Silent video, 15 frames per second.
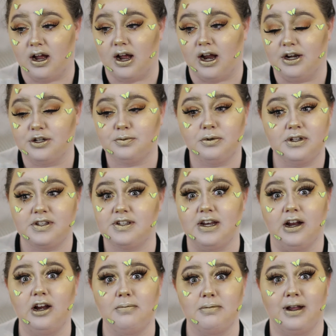I just want to
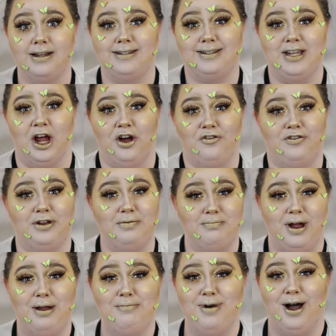stare at myself in
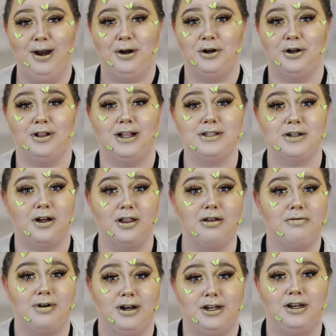my monitor. That's all
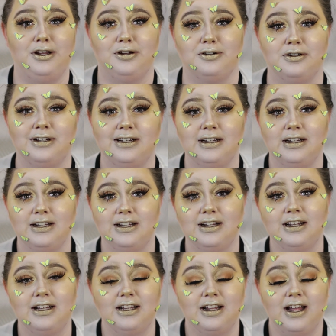I want to do.
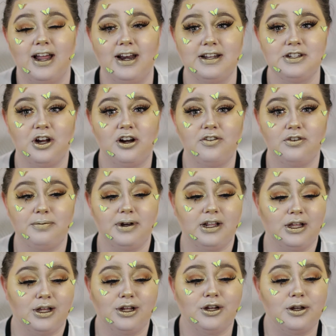And it's hard for me to
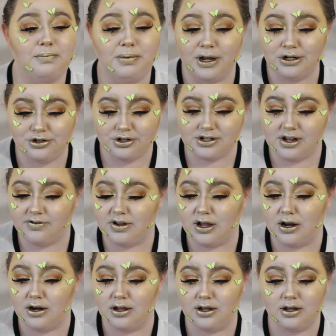get good pictures of
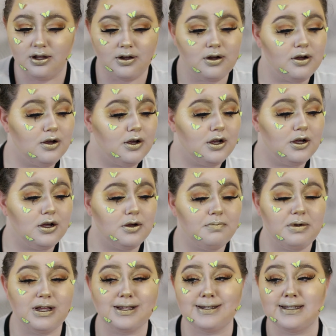it
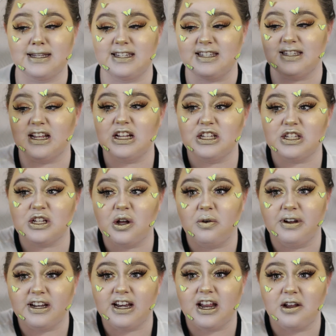because the sun's
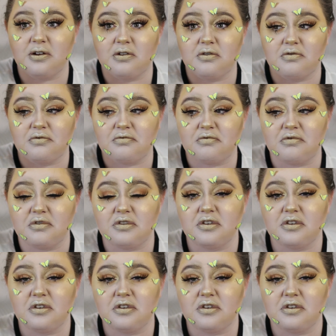going down.